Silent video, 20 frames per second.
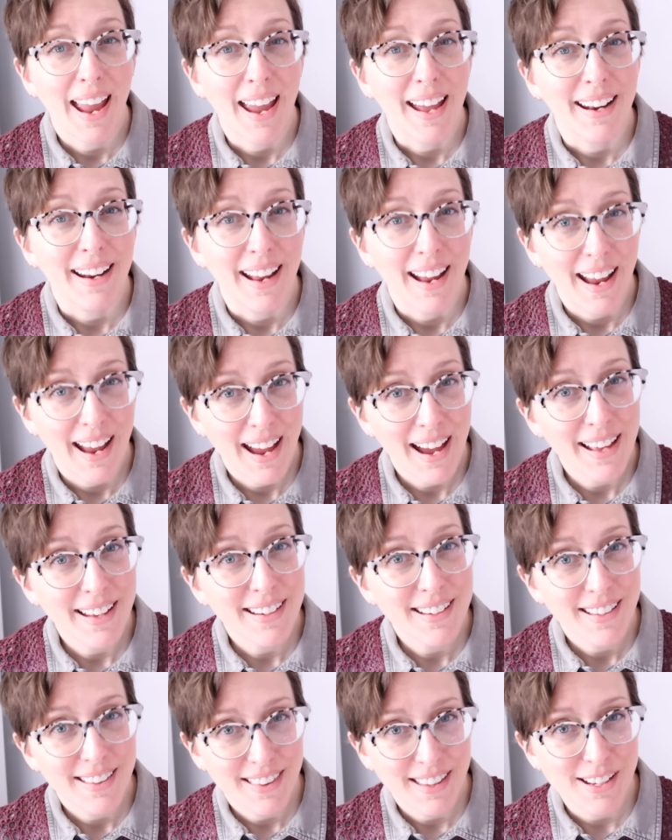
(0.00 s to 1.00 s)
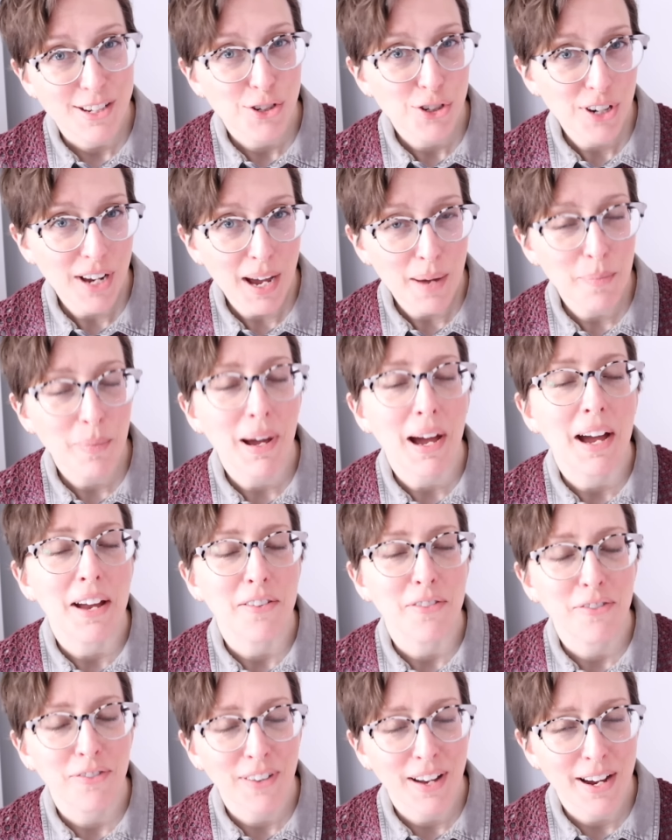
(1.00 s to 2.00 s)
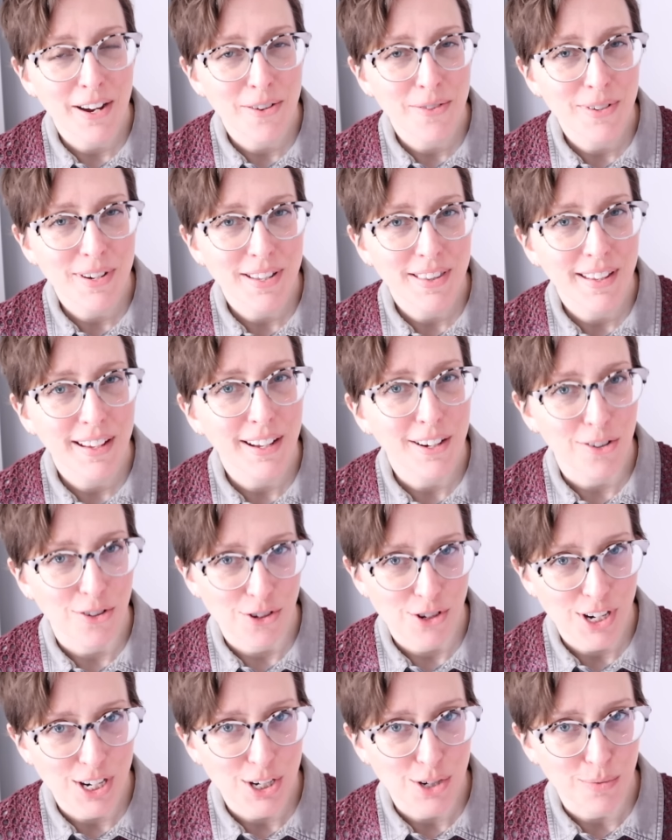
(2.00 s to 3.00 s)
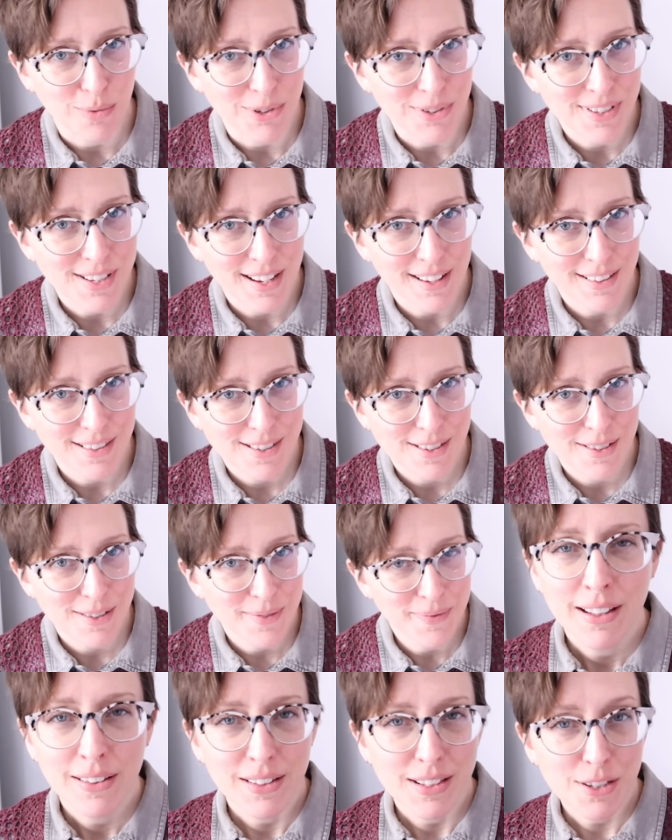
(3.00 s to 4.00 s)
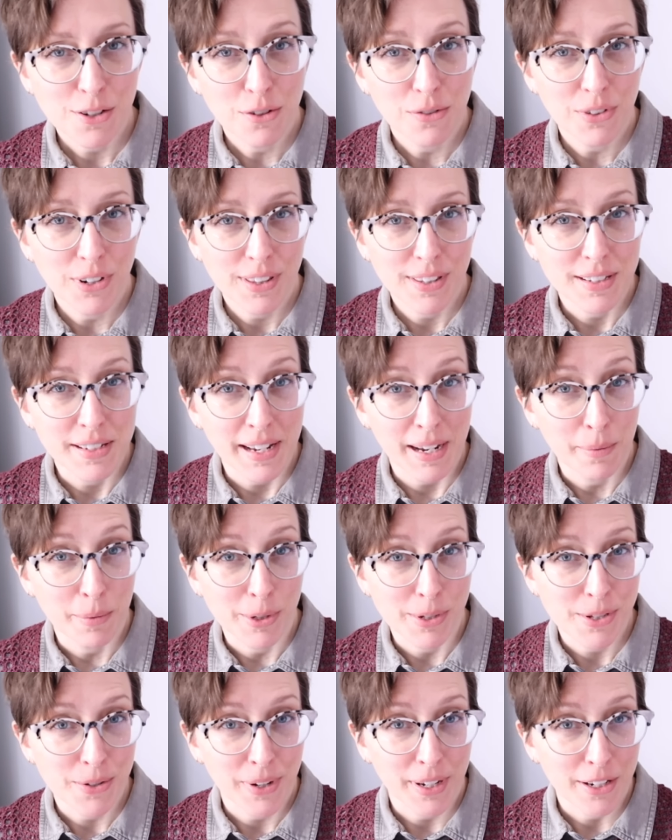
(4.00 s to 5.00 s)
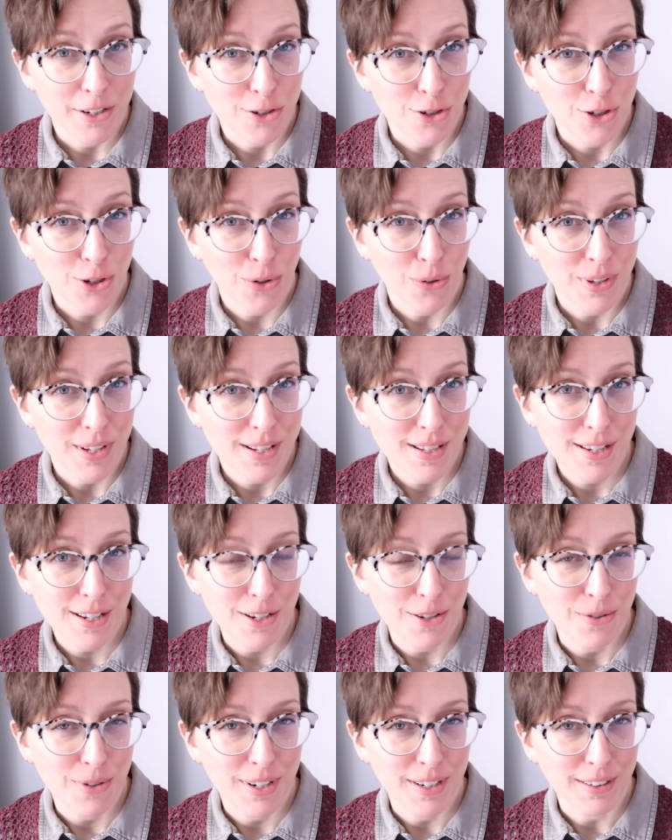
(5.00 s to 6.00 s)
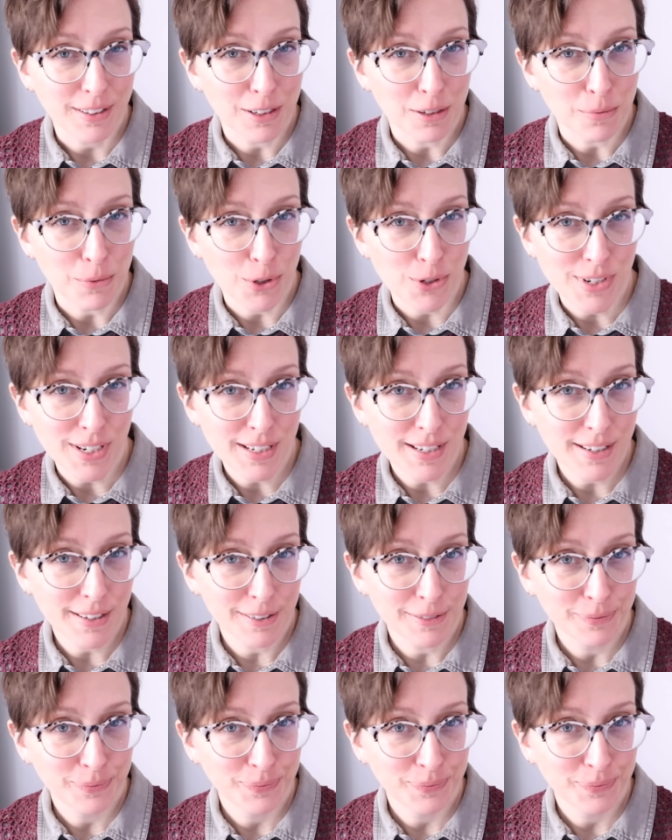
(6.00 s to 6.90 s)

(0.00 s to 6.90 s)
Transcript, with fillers: And at this shop, I found the interchangeable sets. Let's go over to the table so I can show these to you in a little more detail.